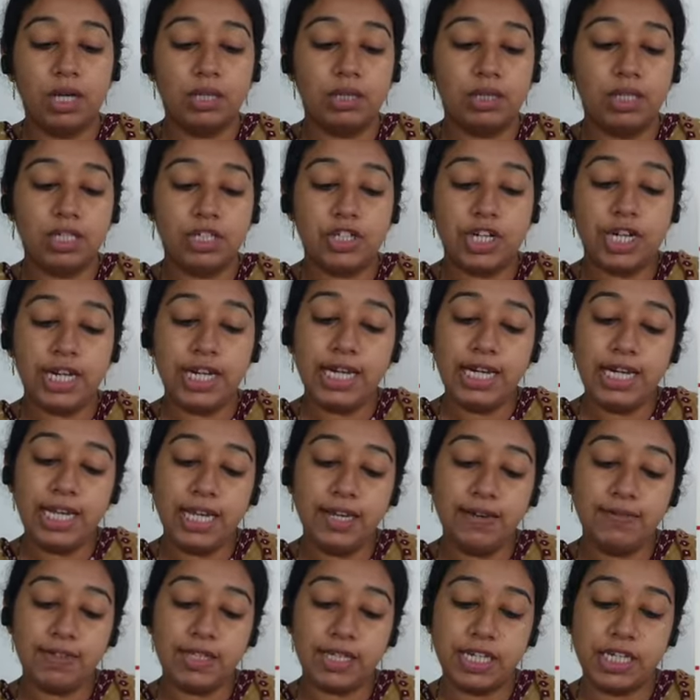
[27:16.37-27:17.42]
The train
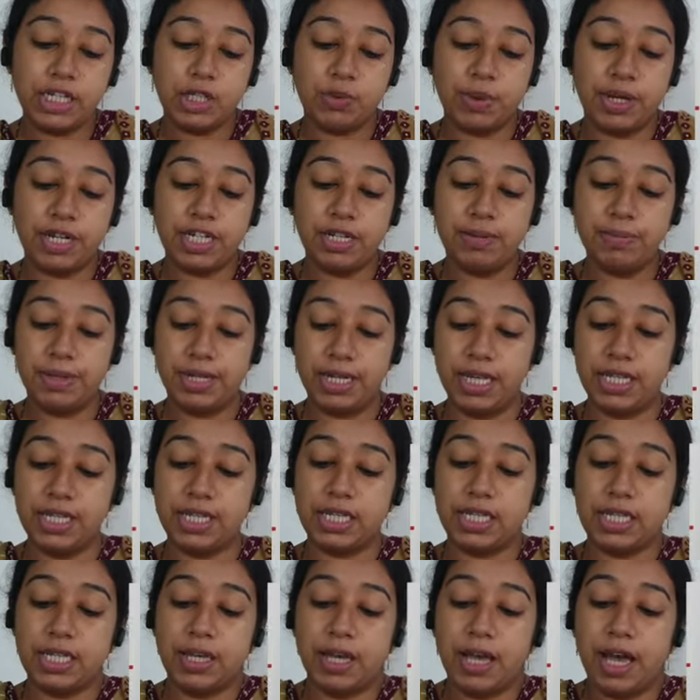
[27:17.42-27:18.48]
leaves in 20
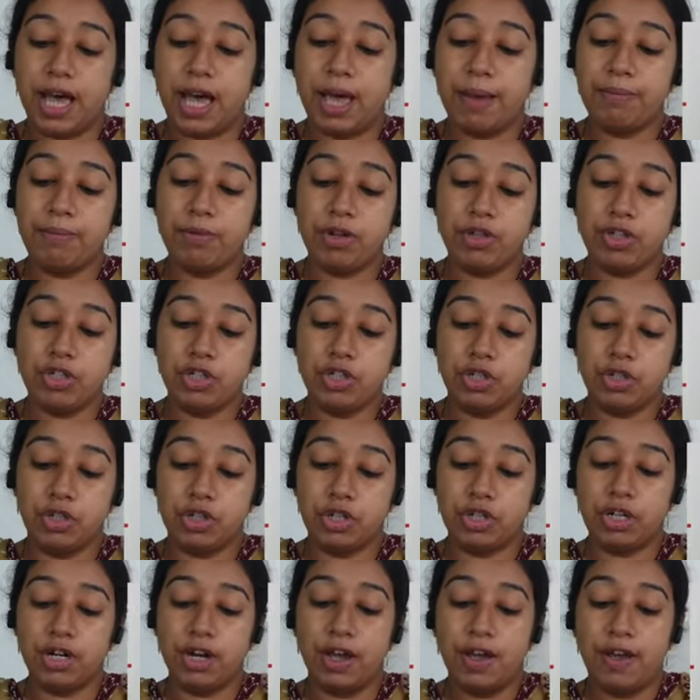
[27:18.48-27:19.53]
minutes. I am not
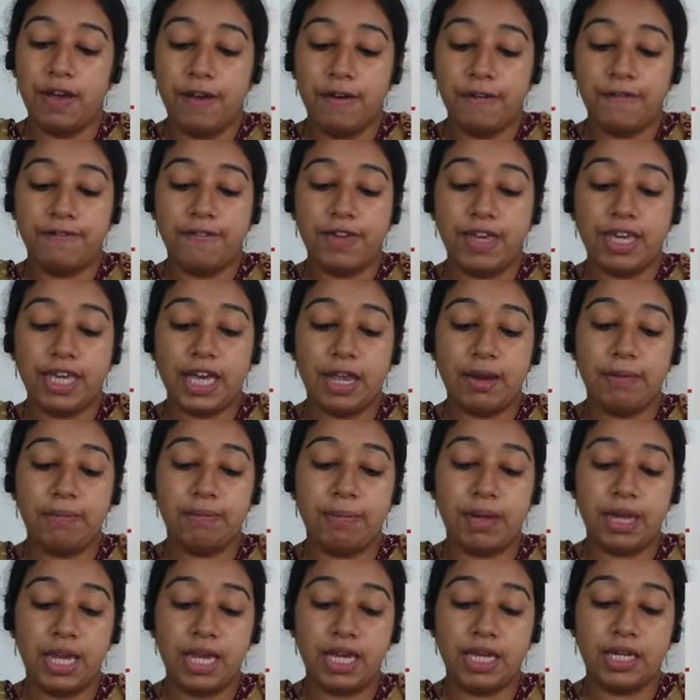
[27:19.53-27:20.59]
sure we can
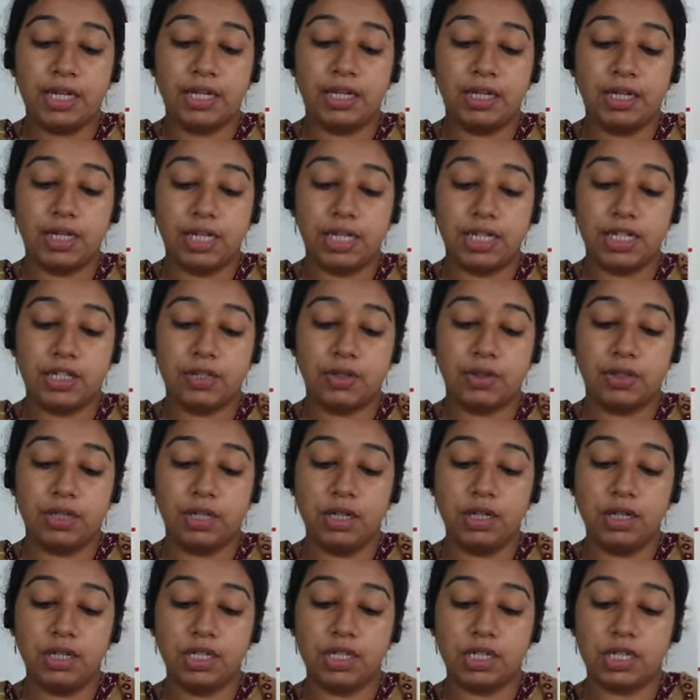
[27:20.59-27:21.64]
make it to
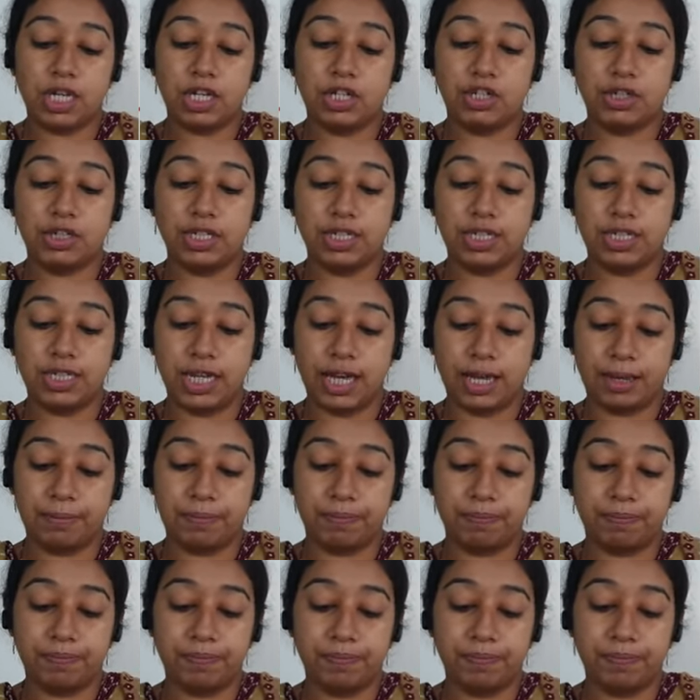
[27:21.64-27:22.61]
the station in time.